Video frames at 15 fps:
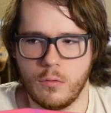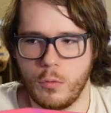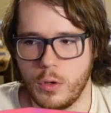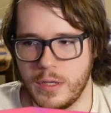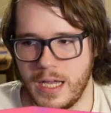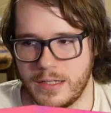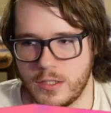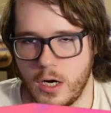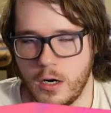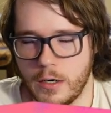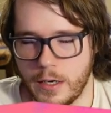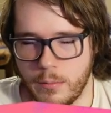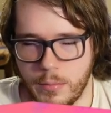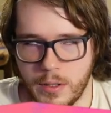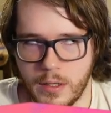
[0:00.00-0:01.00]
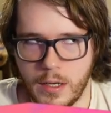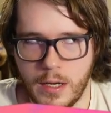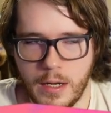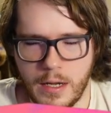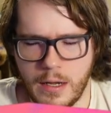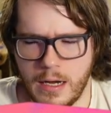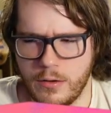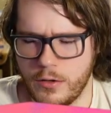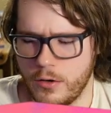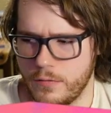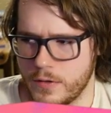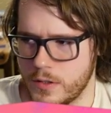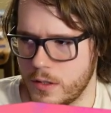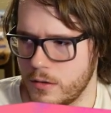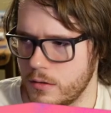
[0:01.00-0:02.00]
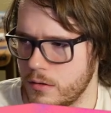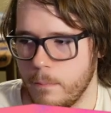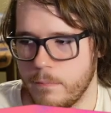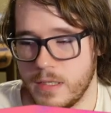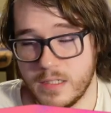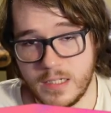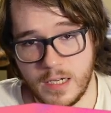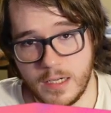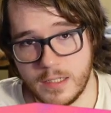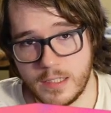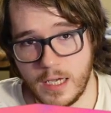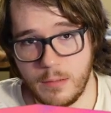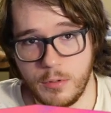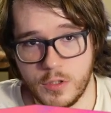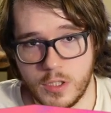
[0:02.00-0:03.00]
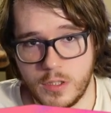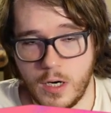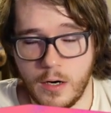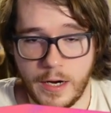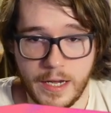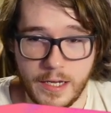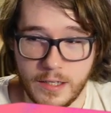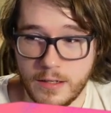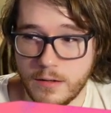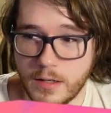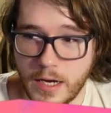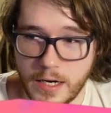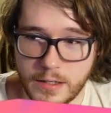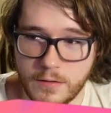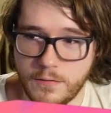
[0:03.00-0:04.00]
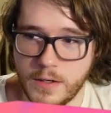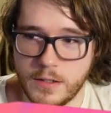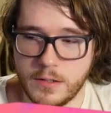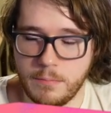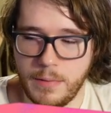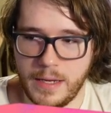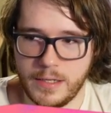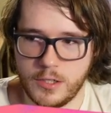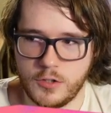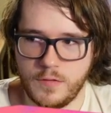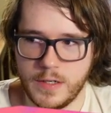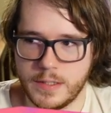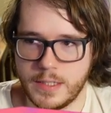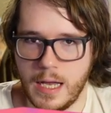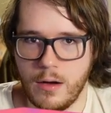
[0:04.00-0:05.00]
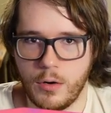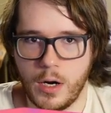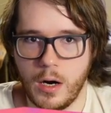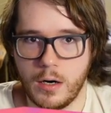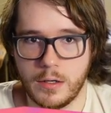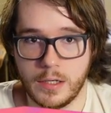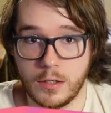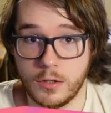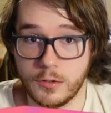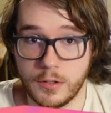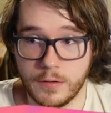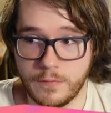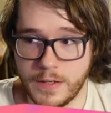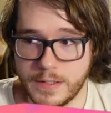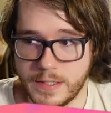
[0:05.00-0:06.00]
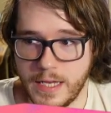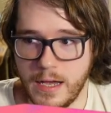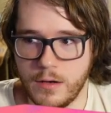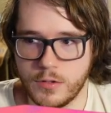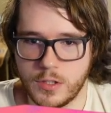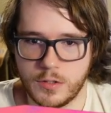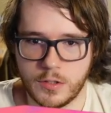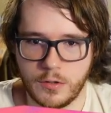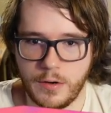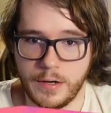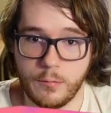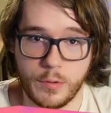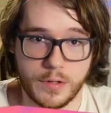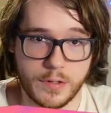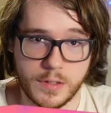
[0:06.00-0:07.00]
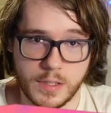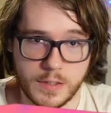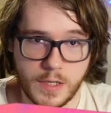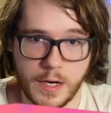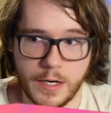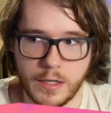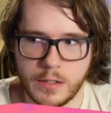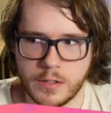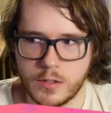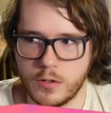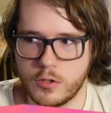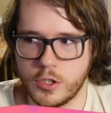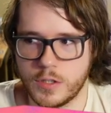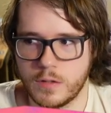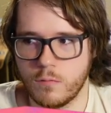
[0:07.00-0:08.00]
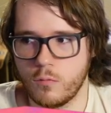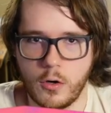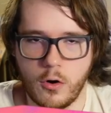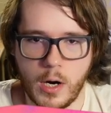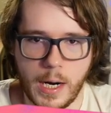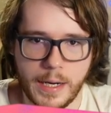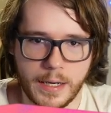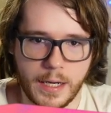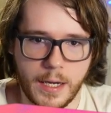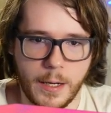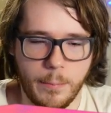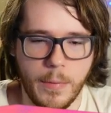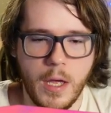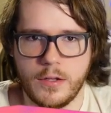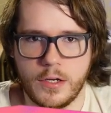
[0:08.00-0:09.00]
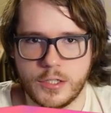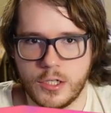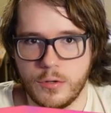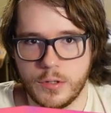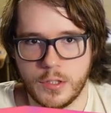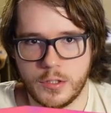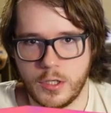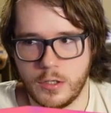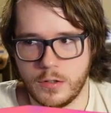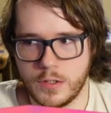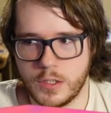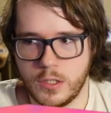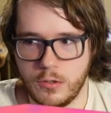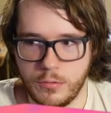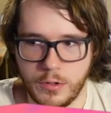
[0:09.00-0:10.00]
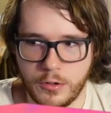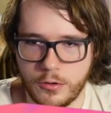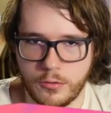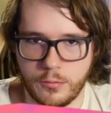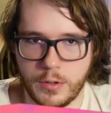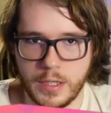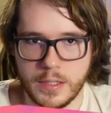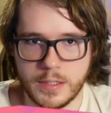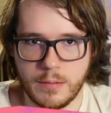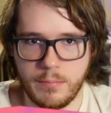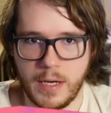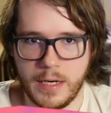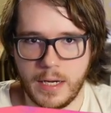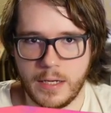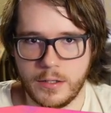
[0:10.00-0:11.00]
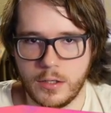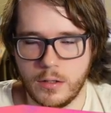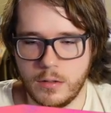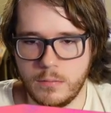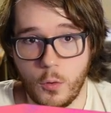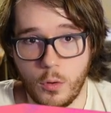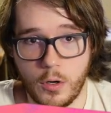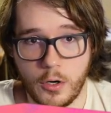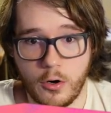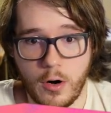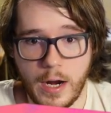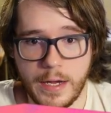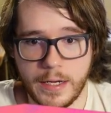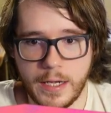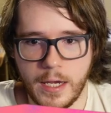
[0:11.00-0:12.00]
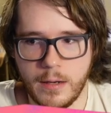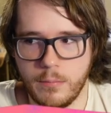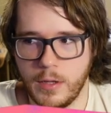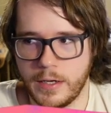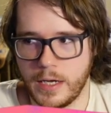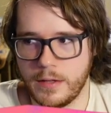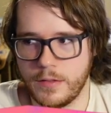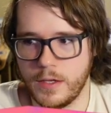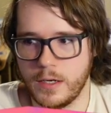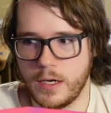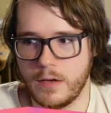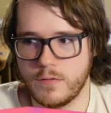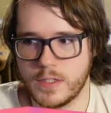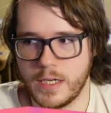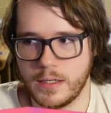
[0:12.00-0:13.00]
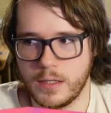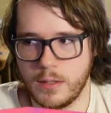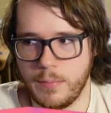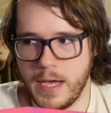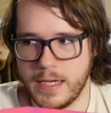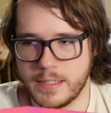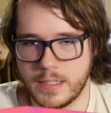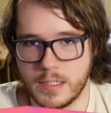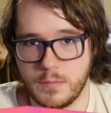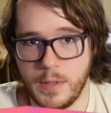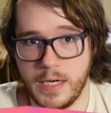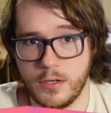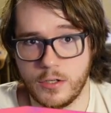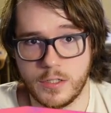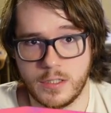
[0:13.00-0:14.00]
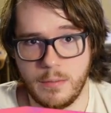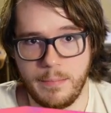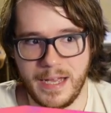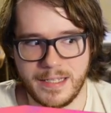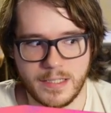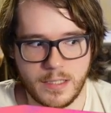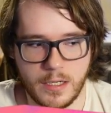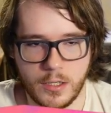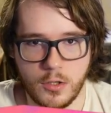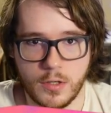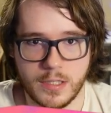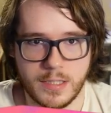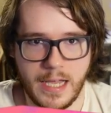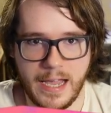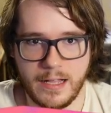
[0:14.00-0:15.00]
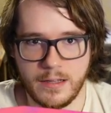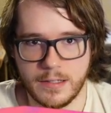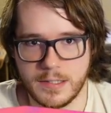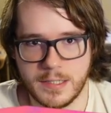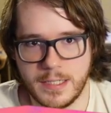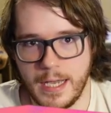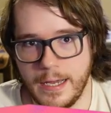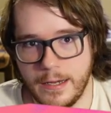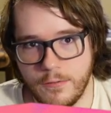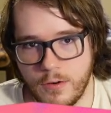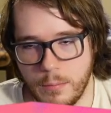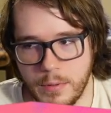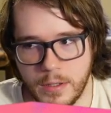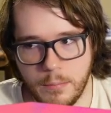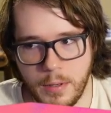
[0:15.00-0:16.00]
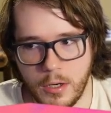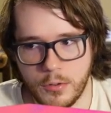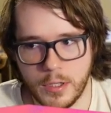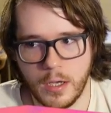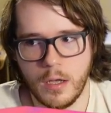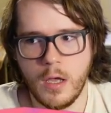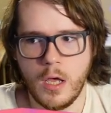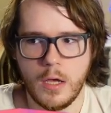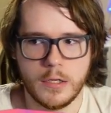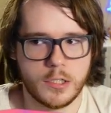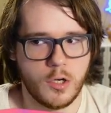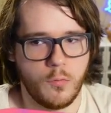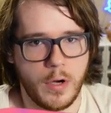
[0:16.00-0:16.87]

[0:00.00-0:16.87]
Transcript: well, not target, but I don't know if it because it is able to target any kind of banished face down card, including face down, so it's great with the desires or just for grind game. And also in the turns 2 and 3 to make on for a grind game. Like I think I've said in the past, Dispater is the best thing you can talents take from an opponent, so